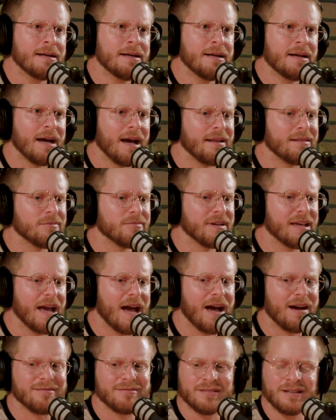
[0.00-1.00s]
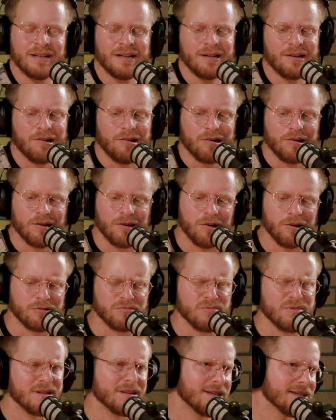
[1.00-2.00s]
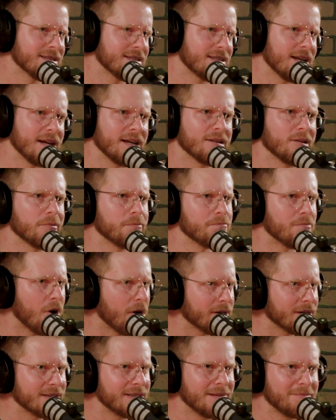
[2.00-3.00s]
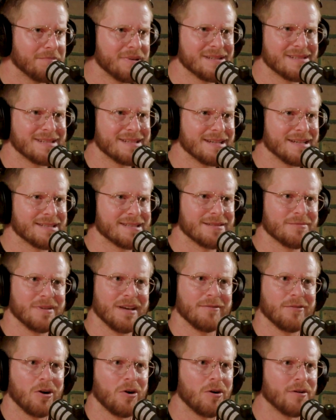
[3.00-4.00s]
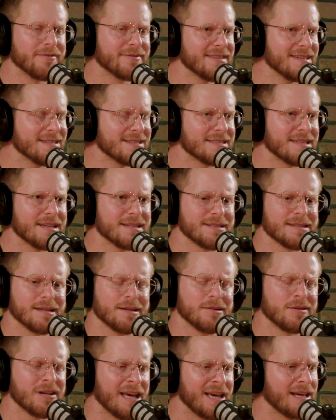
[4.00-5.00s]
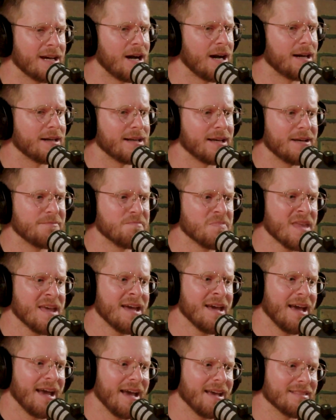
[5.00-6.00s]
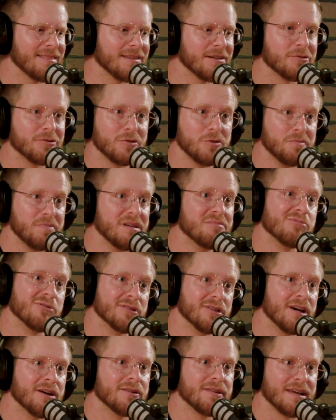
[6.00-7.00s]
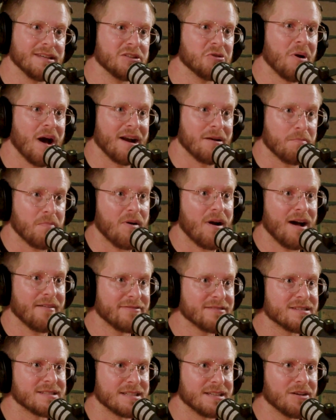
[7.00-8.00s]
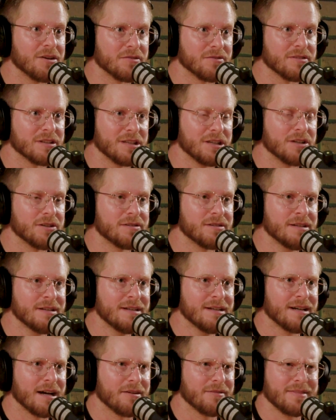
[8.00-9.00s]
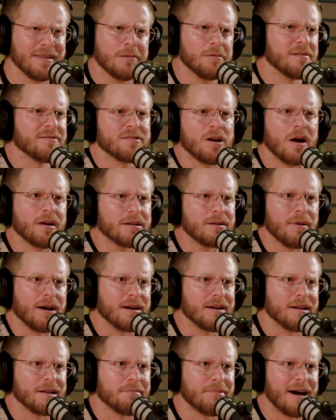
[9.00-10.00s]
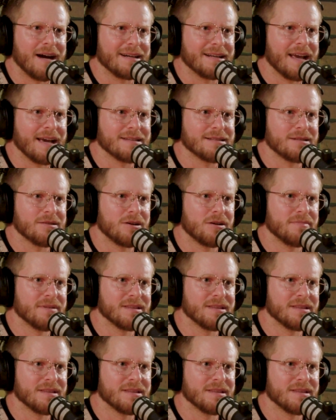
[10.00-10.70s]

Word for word: Yeah. And then we have... Our real estate and our marketing business, and we have all of these things like, okay, God, and little do people know that you had a prophecy over you. I don't think we've talked about it on the podcast at all.